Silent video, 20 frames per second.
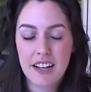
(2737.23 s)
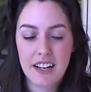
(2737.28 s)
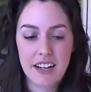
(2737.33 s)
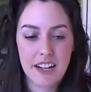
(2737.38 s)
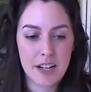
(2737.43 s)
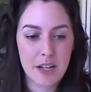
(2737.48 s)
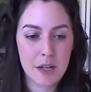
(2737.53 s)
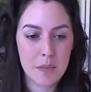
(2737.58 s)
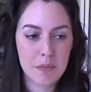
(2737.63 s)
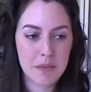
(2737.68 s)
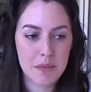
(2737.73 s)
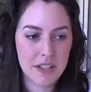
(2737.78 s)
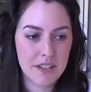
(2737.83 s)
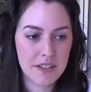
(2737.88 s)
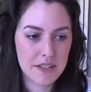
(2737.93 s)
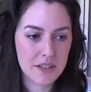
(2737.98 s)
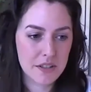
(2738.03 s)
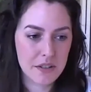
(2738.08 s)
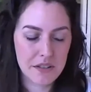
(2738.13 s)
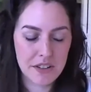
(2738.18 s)
um, that
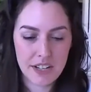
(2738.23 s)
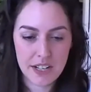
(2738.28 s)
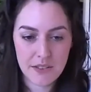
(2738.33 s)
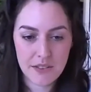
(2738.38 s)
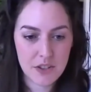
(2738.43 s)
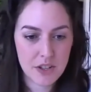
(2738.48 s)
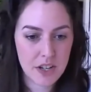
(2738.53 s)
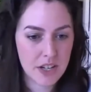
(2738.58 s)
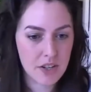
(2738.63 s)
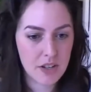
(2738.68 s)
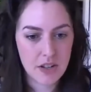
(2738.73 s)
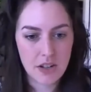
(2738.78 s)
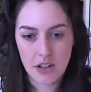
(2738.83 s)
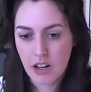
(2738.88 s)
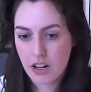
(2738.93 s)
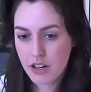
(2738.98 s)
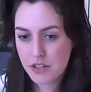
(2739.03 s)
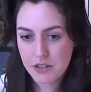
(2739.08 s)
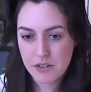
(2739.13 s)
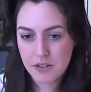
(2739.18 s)
is the creative director or
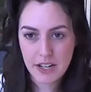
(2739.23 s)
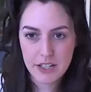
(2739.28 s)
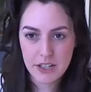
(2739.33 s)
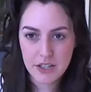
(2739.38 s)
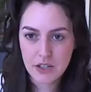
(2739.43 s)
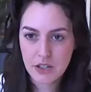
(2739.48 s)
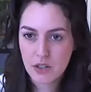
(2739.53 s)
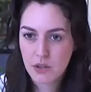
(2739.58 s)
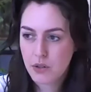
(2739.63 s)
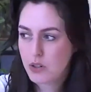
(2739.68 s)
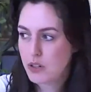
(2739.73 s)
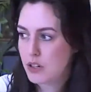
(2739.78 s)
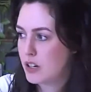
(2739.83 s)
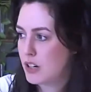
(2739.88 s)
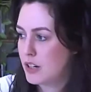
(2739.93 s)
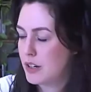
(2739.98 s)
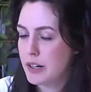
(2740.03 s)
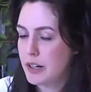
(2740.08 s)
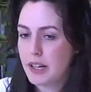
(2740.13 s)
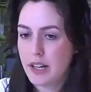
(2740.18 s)
art director
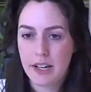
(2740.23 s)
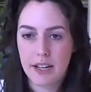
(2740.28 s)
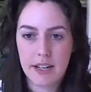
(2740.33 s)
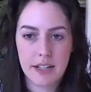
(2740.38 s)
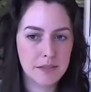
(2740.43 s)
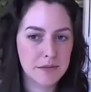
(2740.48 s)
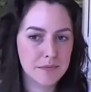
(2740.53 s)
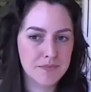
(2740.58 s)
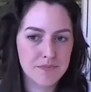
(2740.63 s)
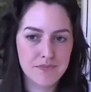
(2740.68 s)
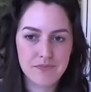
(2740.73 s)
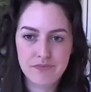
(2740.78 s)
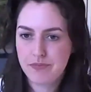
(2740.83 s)
or, um,